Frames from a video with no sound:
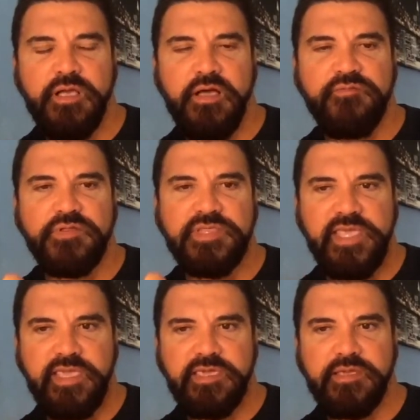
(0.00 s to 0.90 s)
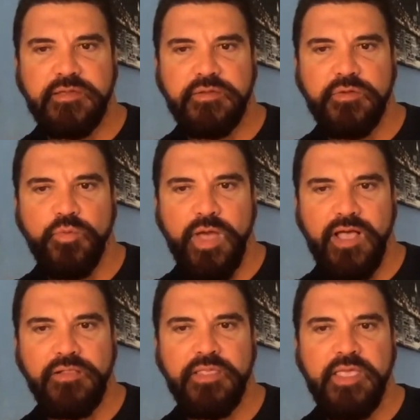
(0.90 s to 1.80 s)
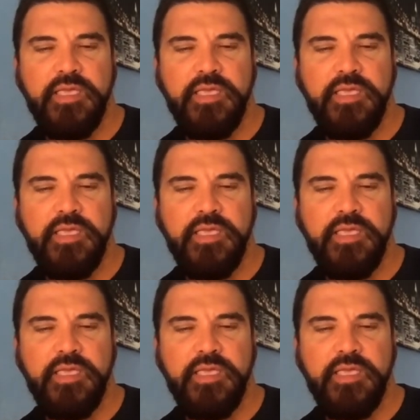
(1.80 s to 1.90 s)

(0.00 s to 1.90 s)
of a leak, well,